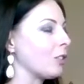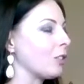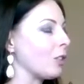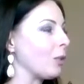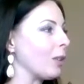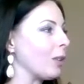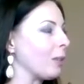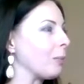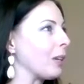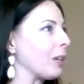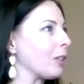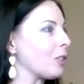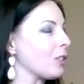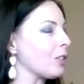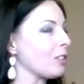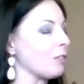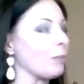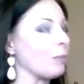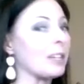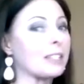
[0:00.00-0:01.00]
showing pictures
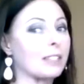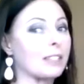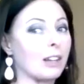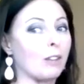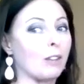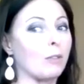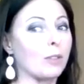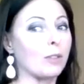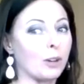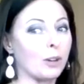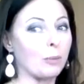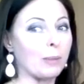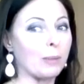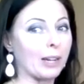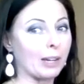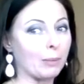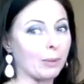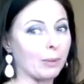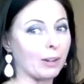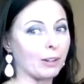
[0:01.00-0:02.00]
of myself without
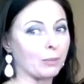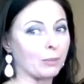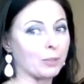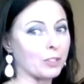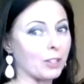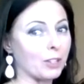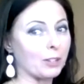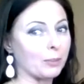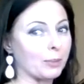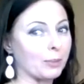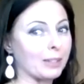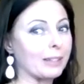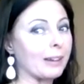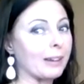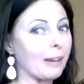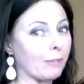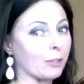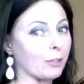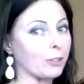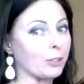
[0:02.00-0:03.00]
makeup on, which I would
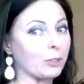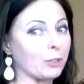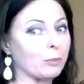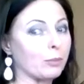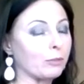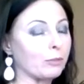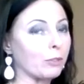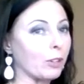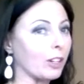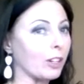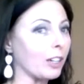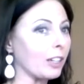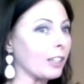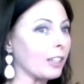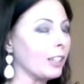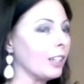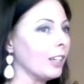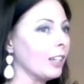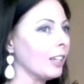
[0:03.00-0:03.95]
never do before.